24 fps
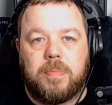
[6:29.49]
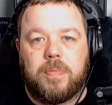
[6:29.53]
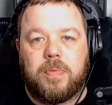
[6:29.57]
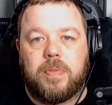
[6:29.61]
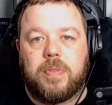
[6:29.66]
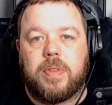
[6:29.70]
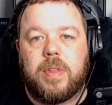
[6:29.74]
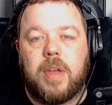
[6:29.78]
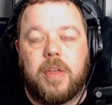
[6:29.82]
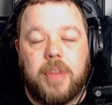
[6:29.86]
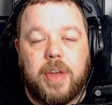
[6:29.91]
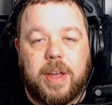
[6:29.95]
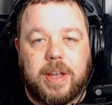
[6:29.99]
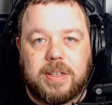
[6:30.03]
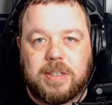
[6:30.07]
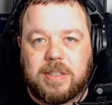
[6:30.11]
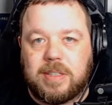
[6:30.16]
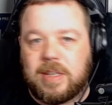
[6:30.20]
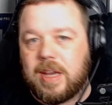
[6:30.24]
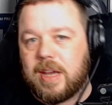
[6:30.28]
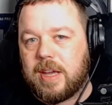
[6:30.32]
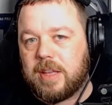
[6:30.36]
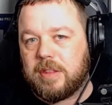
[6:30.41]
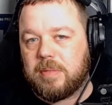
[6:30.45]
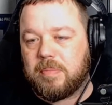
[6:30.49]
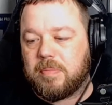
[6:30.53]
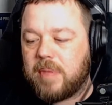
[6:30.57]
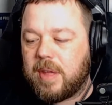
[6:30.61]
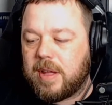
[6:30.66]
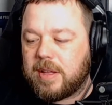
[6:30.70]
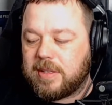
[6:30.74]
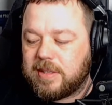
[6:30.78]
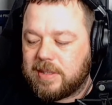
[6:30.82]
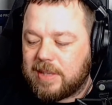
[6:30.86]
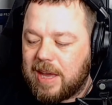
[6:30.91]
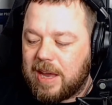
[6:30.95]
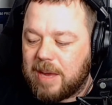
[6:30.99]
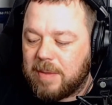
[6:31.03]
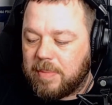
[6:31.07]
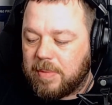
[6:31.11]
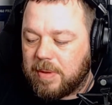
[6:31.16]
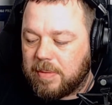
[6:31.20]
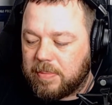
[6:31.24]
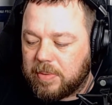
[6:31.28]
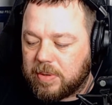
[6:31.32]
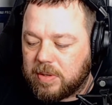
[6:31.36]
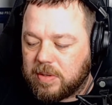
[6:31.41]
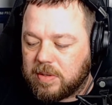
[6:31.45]
Now that scared me
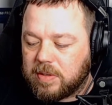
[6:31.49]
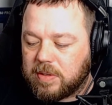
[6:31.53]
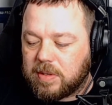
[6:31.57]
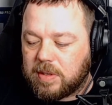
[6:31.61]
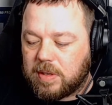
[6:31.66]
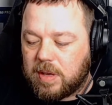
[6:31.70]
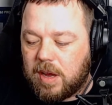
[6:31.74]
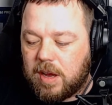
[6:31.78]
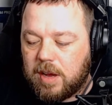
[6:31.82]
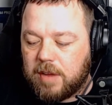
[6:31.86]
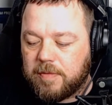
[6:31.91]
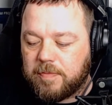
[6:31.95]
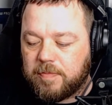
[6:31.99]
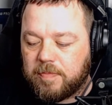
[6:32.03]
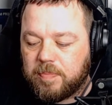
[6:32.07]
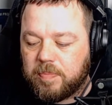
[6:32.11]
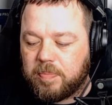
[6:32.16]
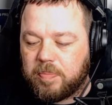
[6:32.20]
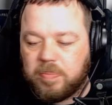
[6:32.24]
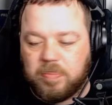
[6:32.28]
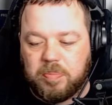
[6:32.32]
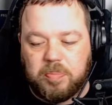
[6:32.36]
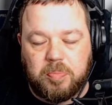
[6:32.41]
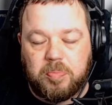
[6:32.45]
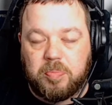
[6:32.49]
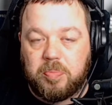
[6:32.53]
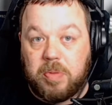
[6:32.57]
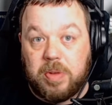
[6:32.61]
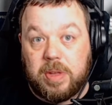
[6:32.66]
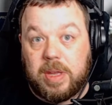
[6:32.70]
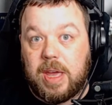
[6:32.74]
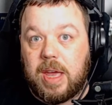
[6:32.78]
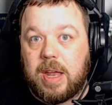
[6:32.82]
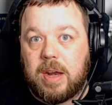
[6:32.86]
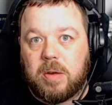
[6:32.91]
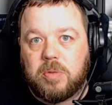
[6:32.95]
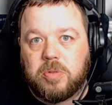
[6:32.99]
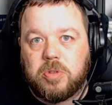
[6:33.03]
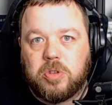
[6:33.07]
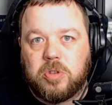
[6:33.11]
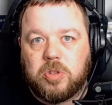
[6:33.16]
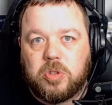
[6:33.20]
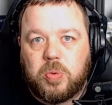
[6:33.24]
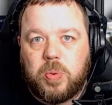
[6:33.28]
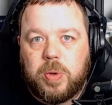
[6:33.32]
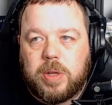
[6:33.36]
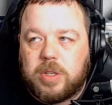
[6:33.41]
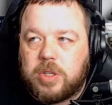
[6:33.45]
because I was on
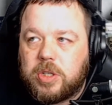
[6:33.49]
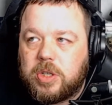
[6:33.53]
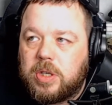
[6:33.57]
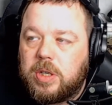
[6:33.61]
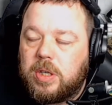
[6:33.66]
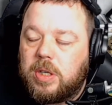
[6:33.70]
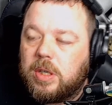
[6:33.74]
Twitch.